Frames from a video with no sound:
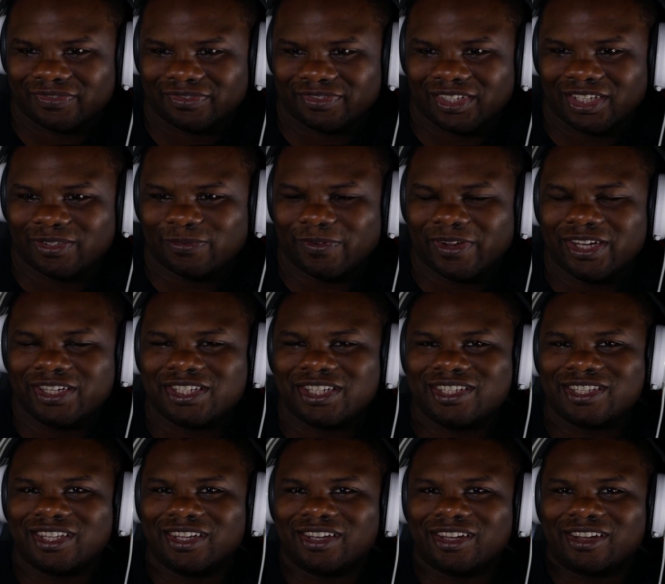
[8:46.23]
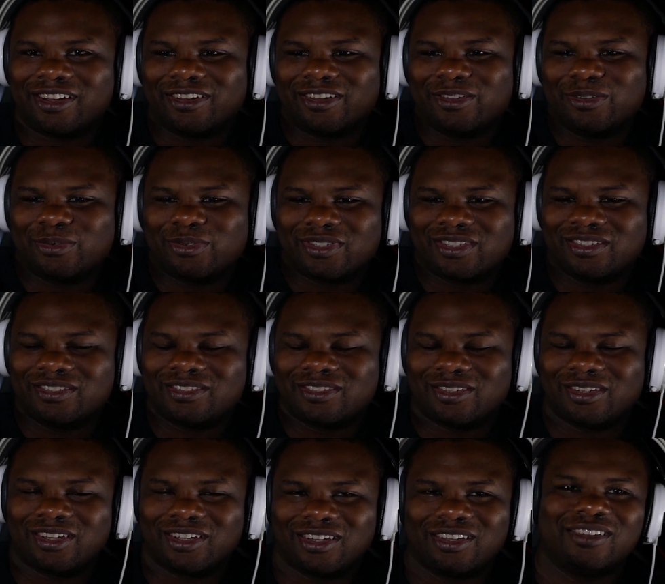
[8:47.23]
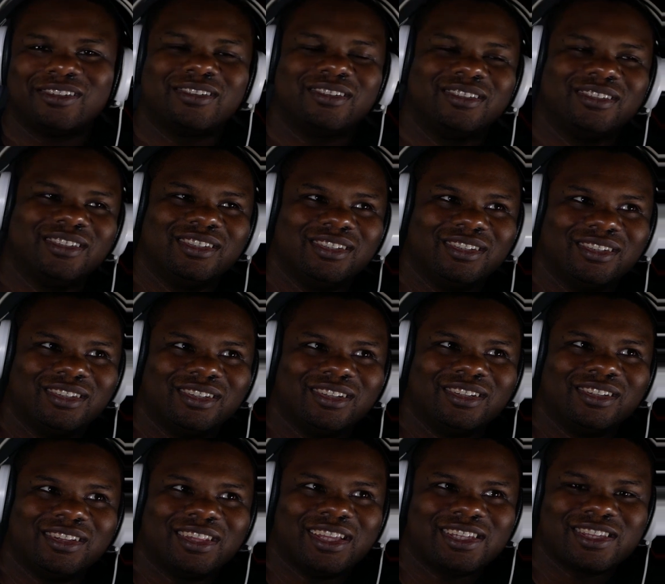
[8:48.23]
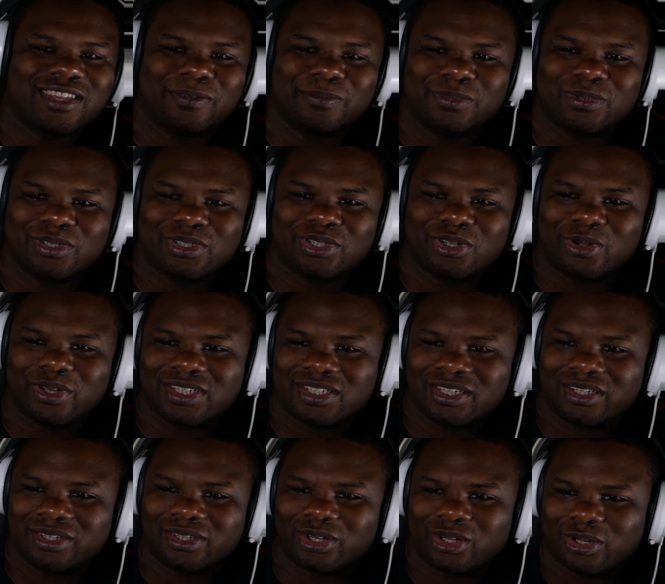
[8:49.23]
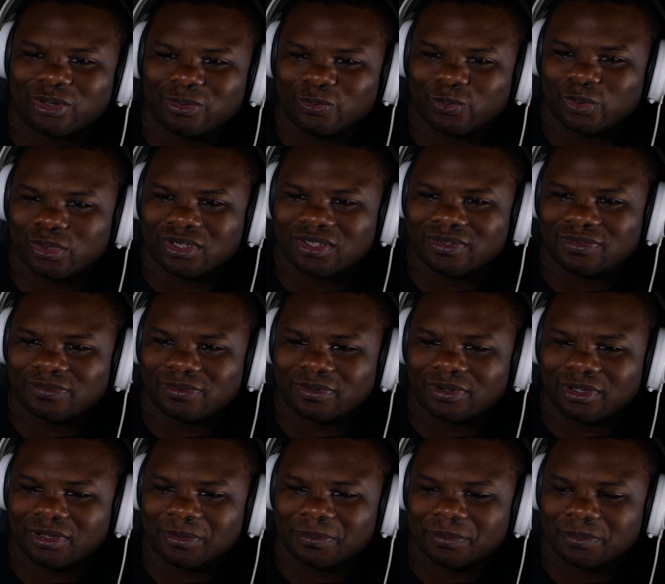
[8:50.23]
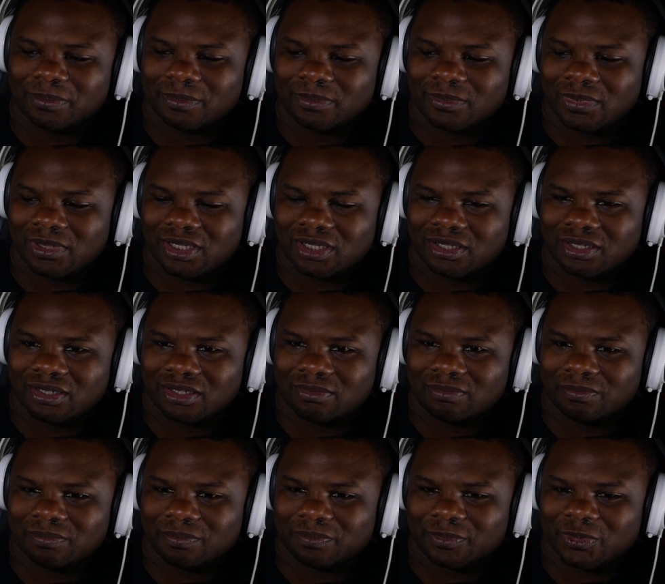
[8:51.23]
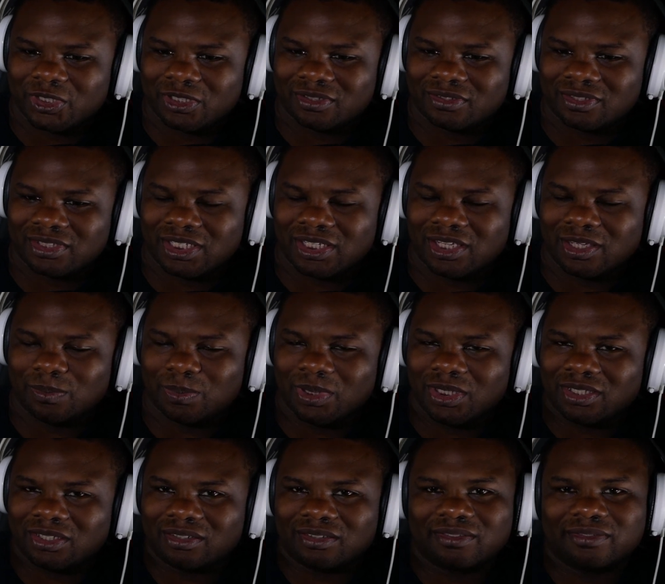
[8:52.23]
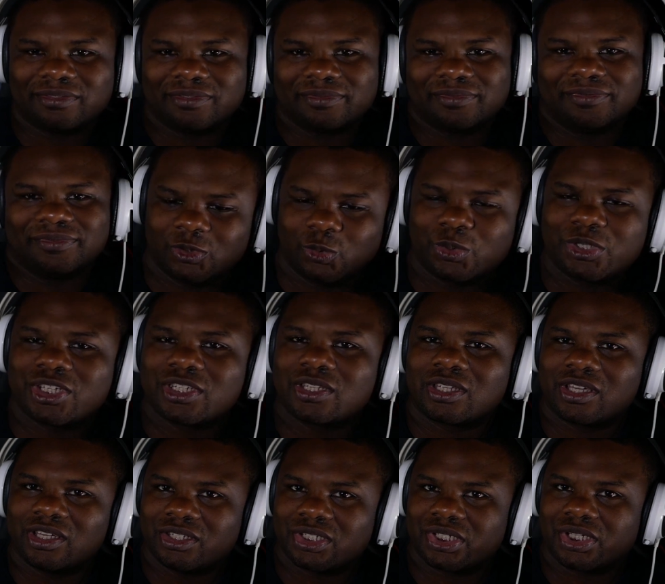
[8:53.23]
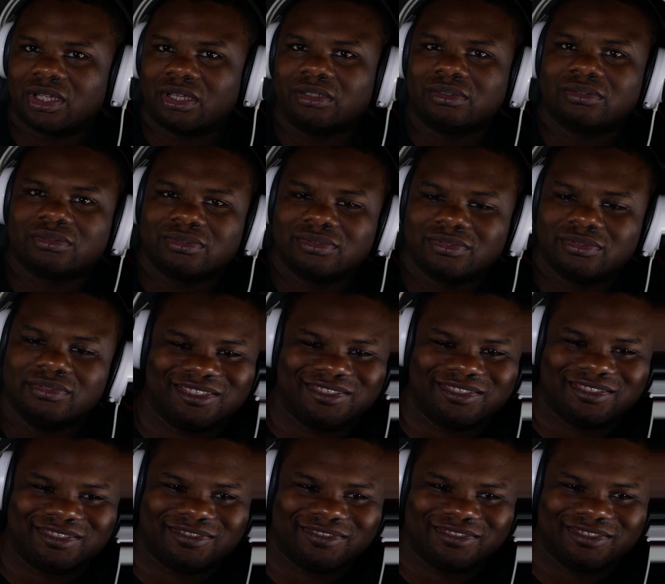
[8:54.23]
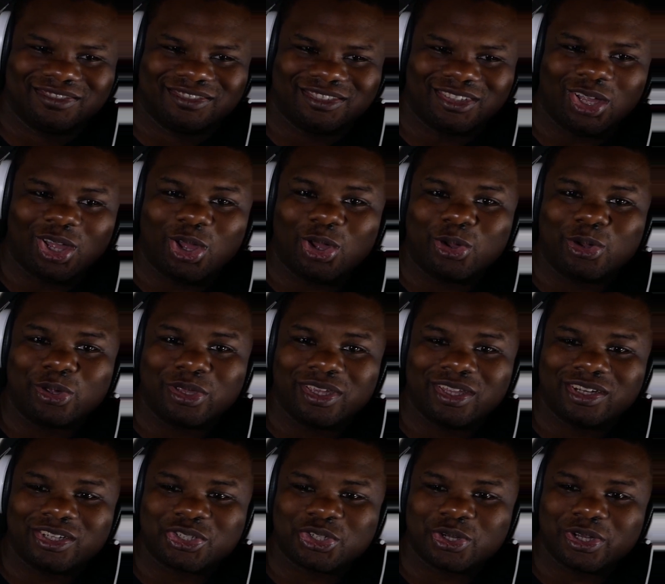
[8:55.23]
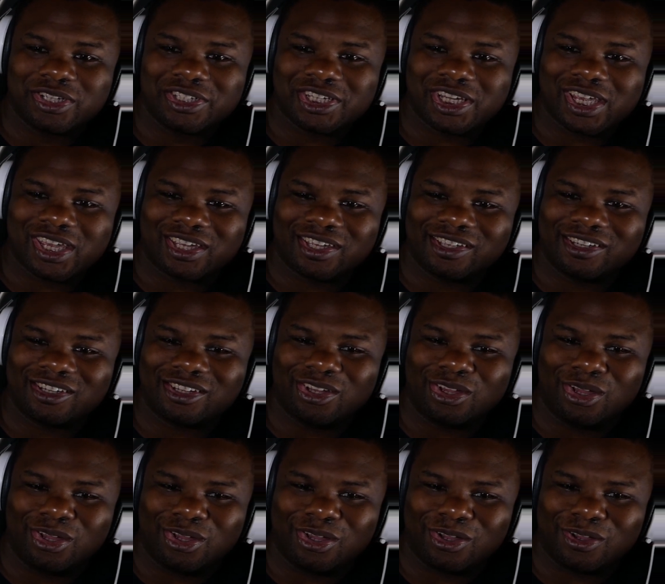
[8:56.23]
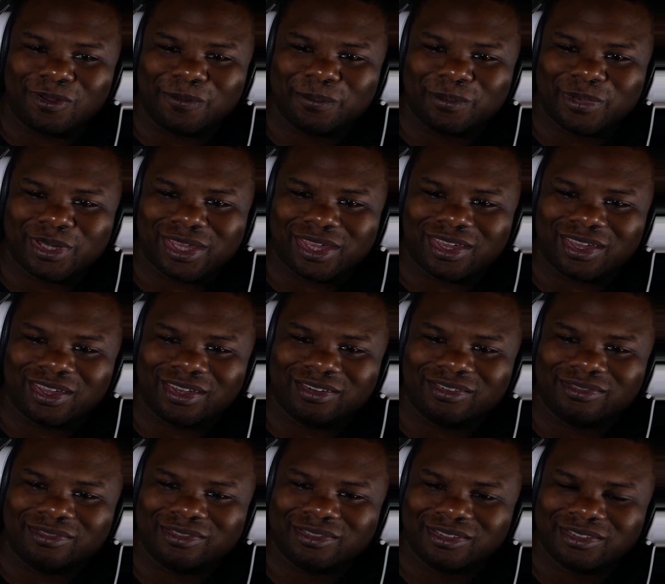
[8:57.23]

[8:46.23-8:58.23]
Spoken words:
It's funny she's in here, because last time show I seen her was from Sneaky Pete, which is a good show. Oh, he in a straight jacket? Oh, man.